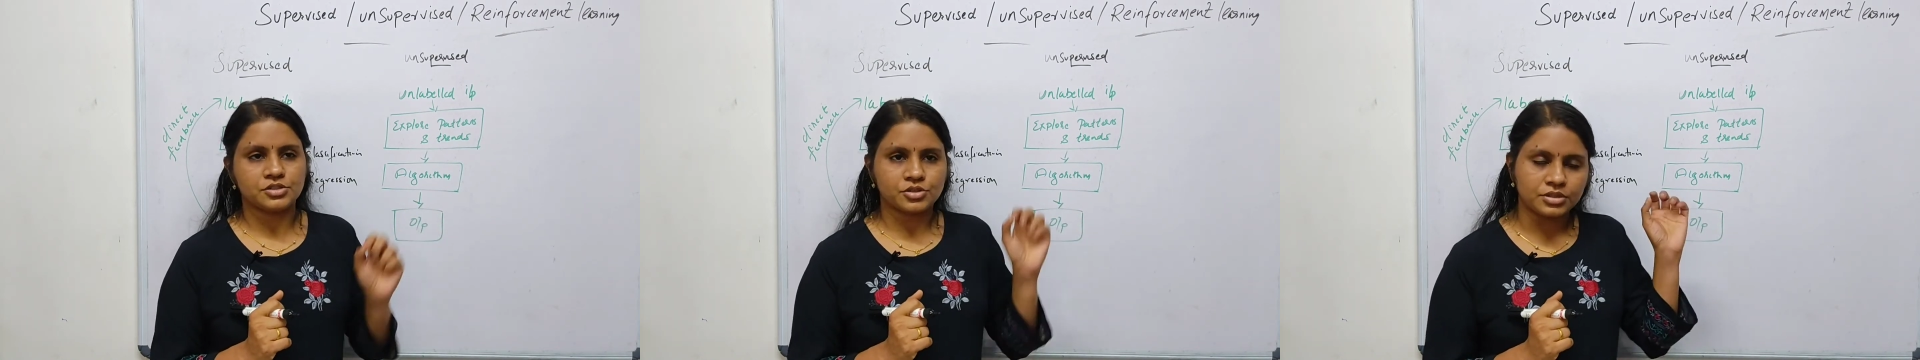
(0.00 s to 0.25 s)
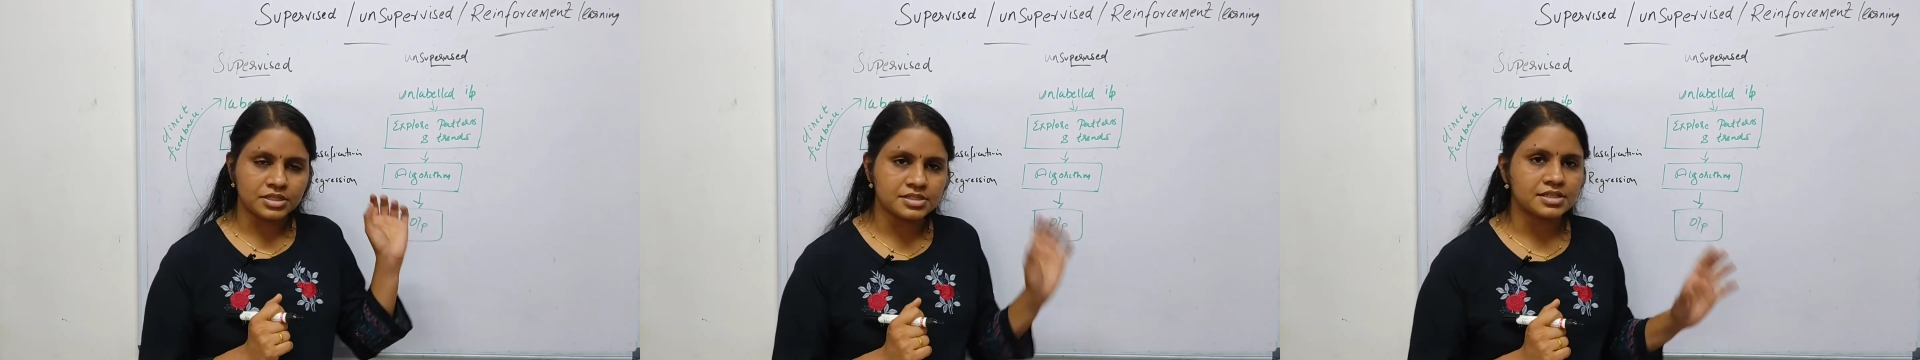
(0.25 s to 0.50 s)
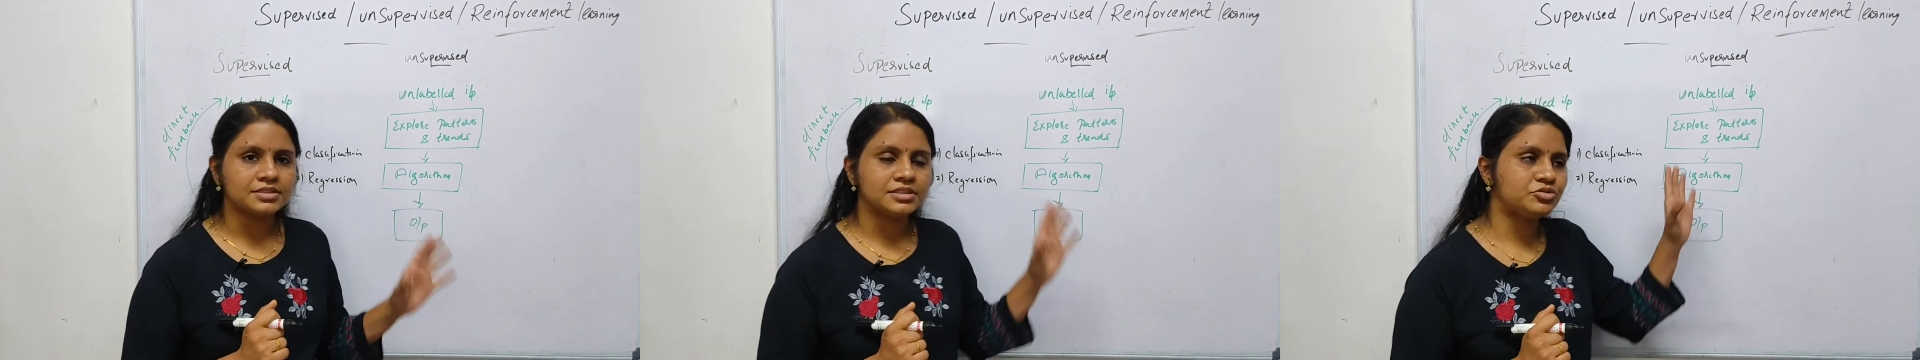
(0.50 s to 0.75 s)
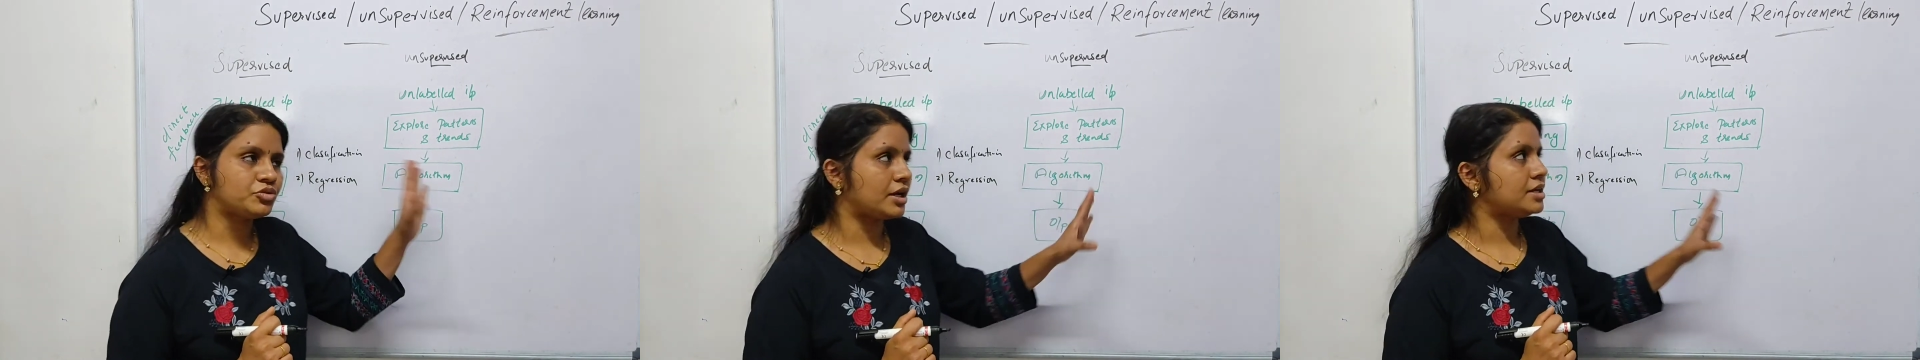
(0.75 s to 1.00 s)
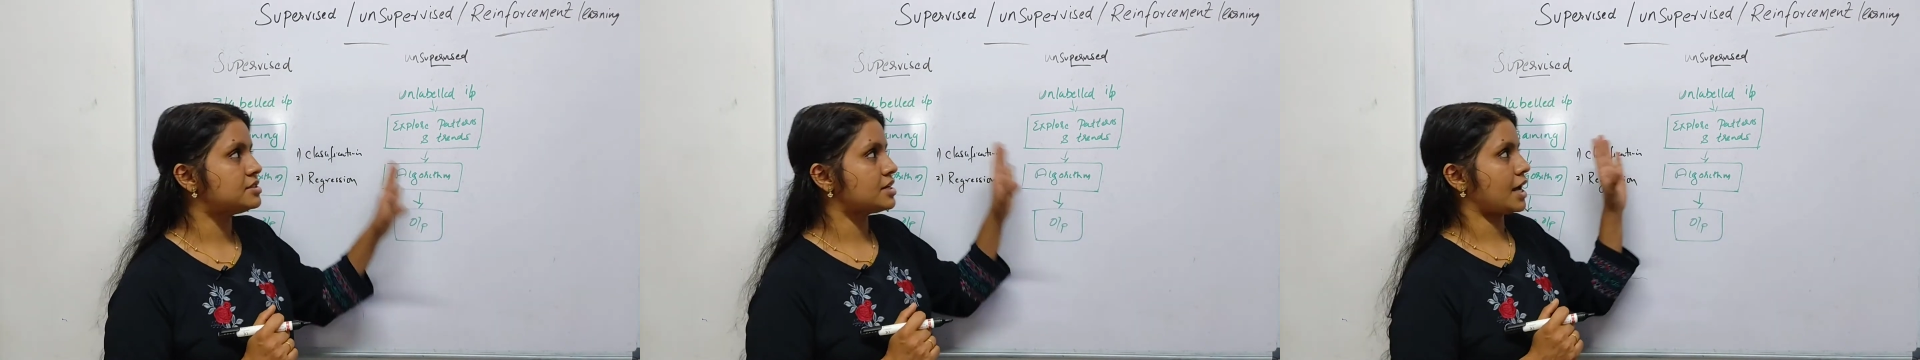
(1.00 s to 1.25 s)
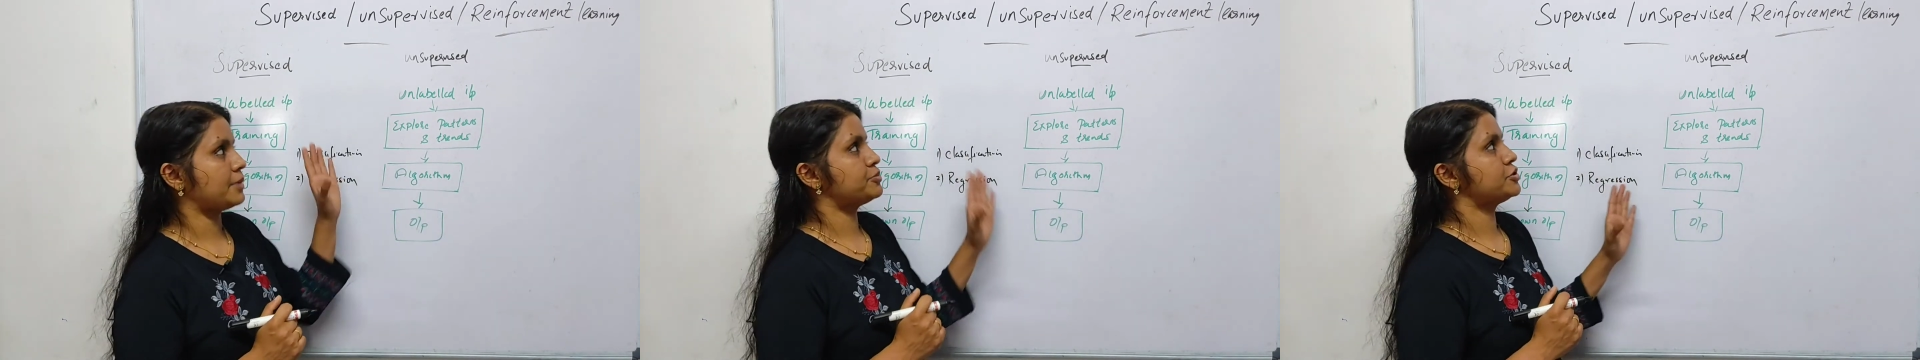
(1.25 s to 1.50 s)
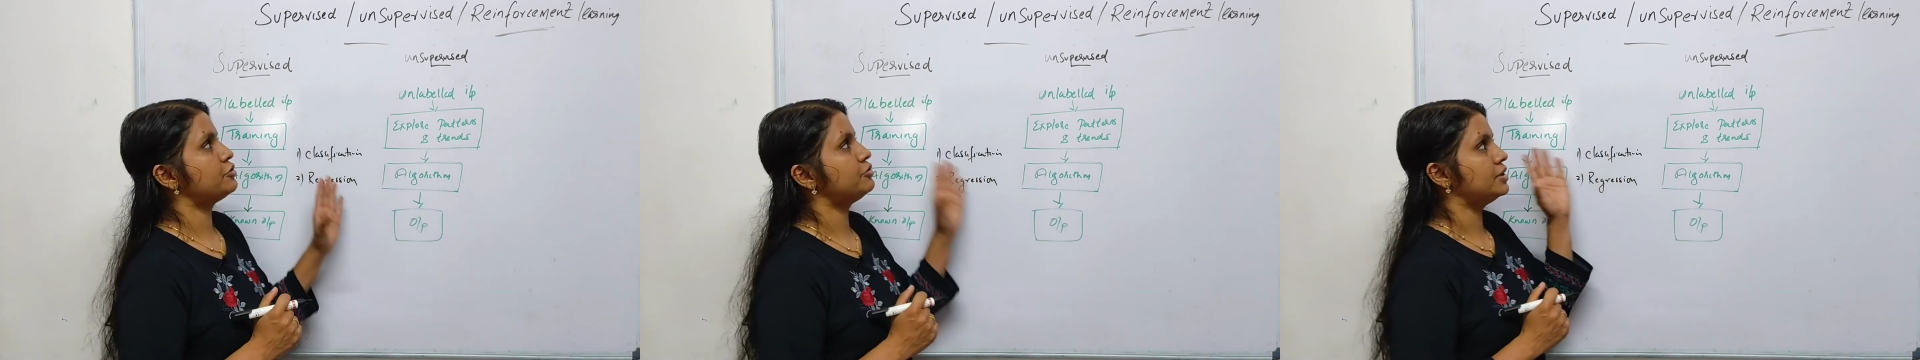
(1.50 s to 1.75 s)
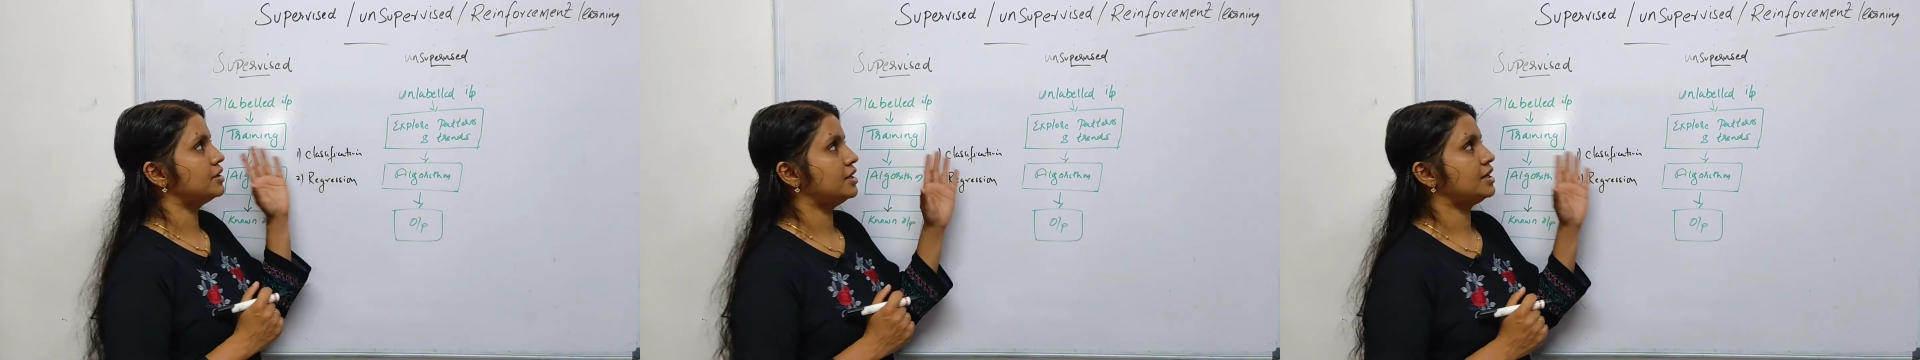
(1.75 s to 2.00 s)
So these are the three types of
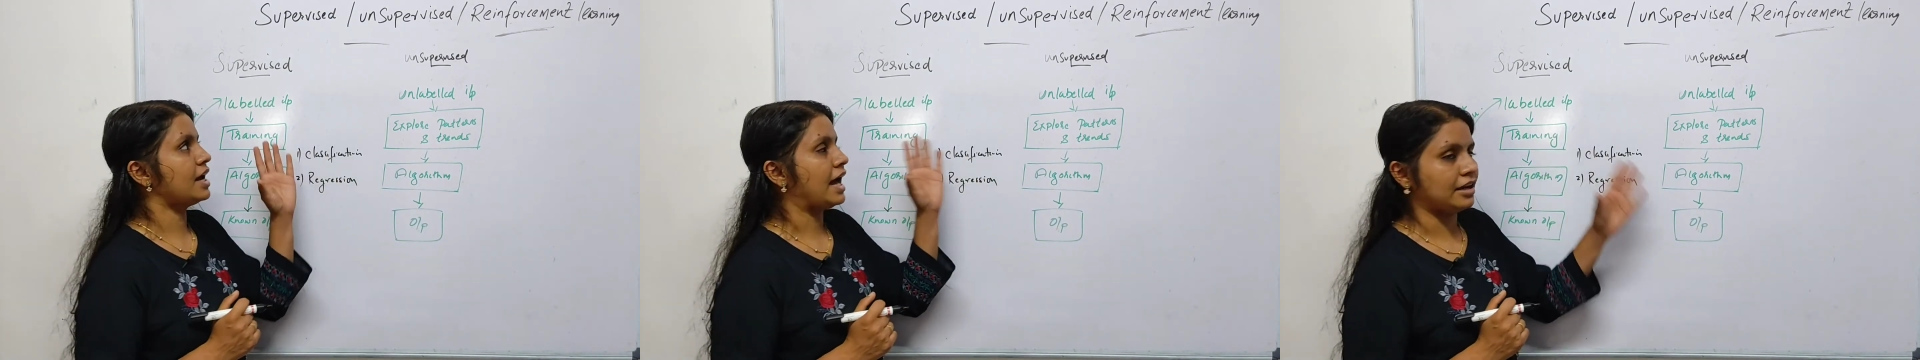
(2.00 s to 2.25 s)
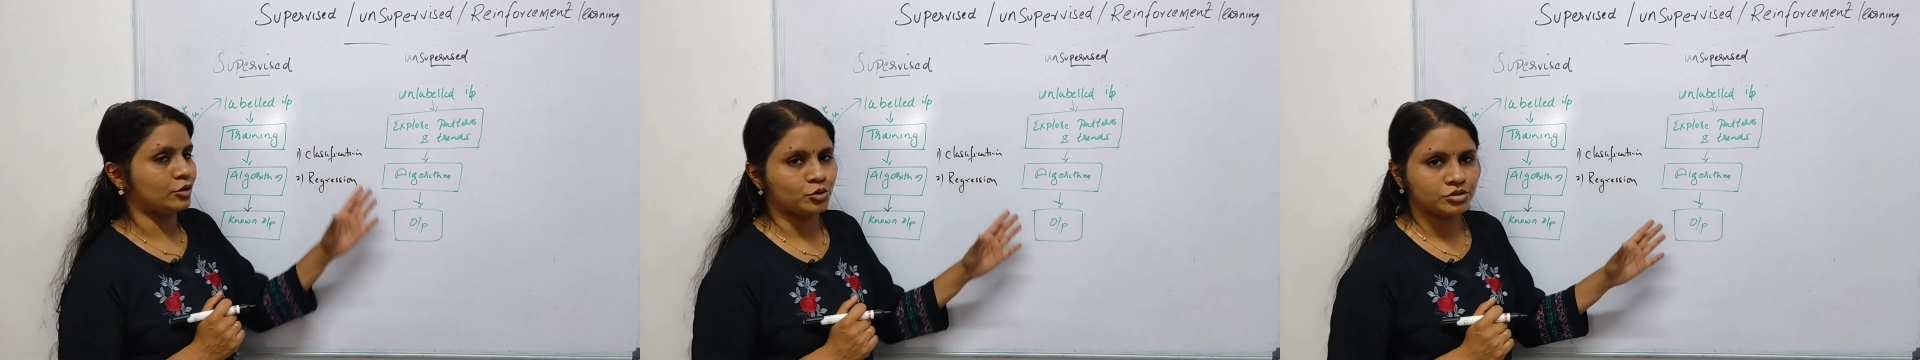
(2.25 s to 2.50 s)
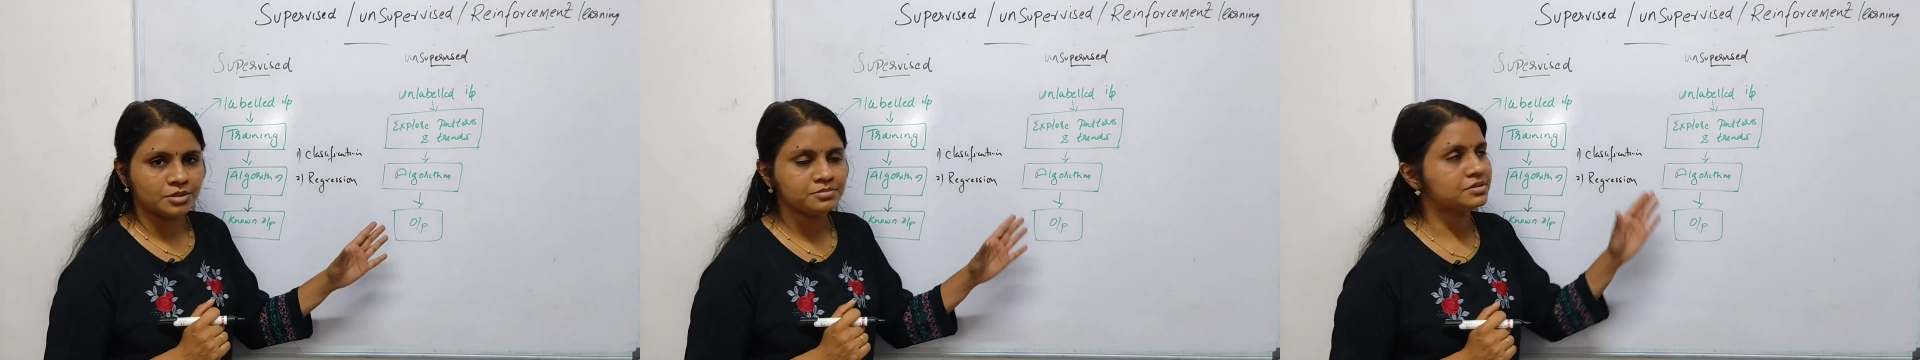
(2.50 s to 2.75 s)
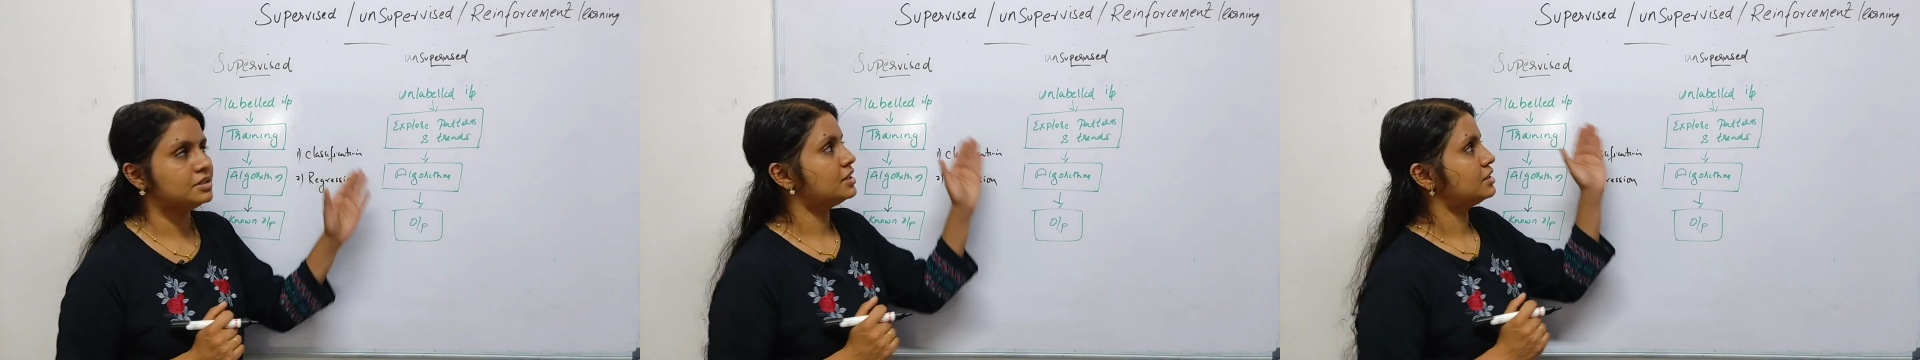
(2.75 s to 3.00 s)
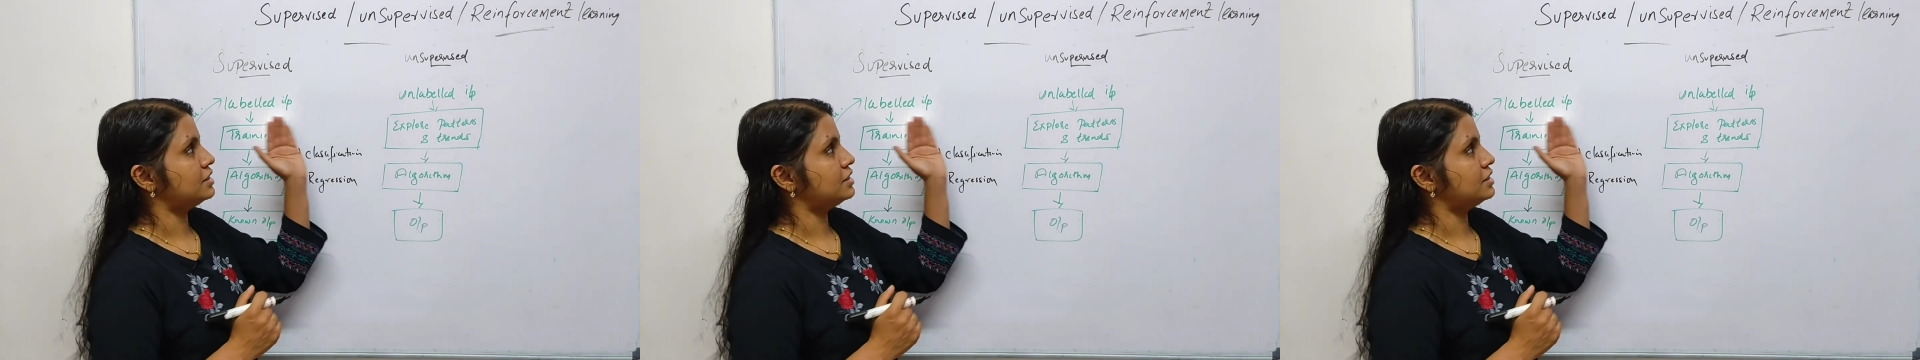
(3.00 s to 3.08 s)
learning algorithm